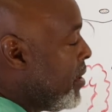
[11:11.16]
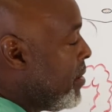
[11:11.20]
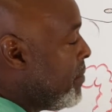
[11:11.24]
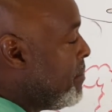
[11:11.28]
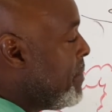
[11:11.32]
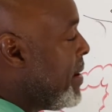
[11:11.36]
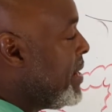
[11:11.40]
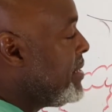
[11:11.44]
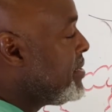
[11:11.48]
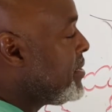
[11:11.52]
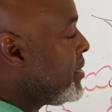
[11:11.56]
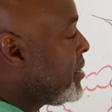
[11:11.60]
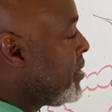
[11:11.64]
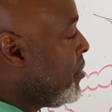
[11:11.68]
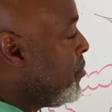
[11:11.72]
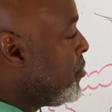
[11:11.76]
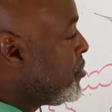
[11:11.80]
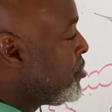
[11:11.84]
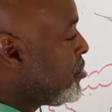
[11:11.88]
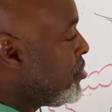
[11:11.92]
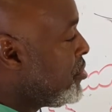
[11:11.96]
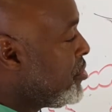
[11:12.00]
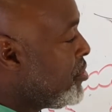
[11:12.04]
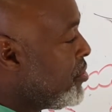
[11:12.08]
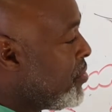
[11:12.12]
Basically,
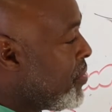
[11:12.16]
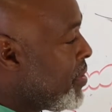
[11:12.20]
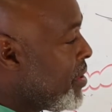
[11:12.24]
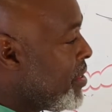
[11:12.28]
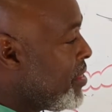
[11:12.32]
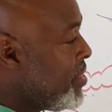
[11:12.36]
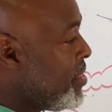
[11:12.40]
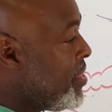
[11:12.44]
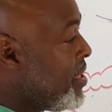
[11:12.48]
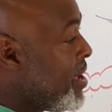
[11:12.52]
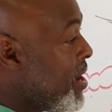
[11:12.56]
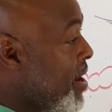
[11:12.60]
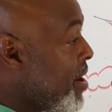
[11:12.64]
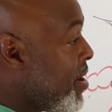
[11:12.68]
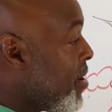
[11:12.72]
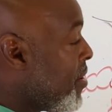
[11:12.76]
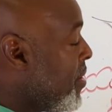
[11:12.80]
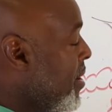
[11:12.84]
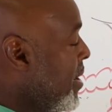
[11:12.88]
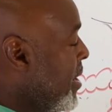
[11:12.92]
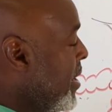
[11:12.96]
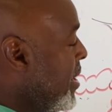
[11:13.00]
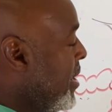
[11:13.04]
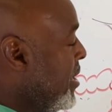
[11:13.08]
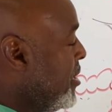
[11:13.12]
what you're doing
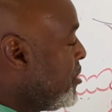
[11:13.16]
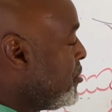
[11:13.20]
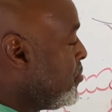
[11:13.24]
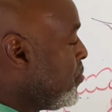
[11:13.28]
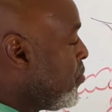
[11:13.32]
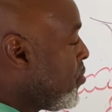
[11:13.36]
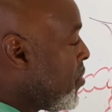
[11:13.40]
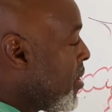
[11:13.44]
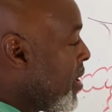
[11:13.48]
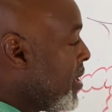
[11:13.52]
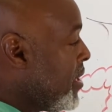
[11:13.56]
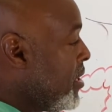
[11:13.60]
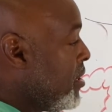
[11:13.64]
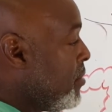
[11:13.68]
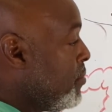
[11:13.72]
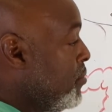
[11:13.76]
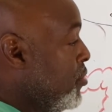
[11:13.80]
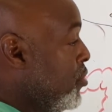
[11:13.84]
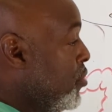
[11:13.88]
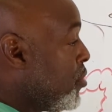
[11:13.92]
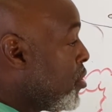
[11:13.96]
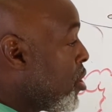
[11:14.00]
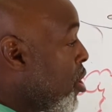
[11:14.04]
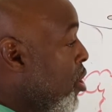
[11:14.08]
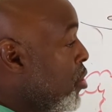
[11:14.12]
there is bringing
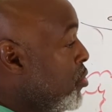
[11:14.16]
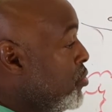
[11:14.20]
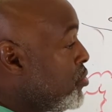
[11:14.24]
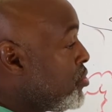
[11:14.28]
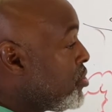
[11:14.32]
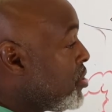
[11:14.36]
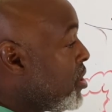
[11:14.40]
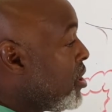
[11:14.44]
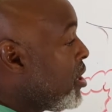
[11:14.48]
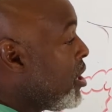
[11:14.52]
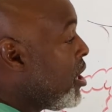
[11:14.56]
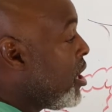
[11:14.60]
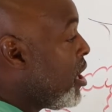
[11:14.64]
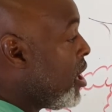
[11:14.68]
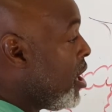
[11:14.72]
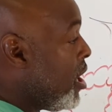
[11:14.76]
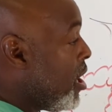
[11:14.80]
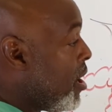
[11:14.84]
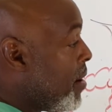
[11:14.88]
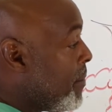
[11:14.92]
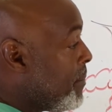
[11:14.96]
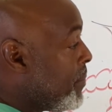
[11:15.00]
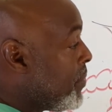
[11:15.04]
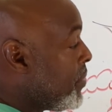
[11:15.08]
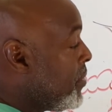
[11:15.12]
mucosa
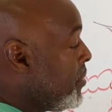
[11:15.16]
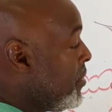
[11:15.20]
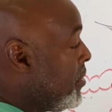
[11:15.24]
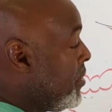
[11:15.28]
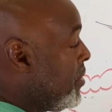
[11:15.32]
up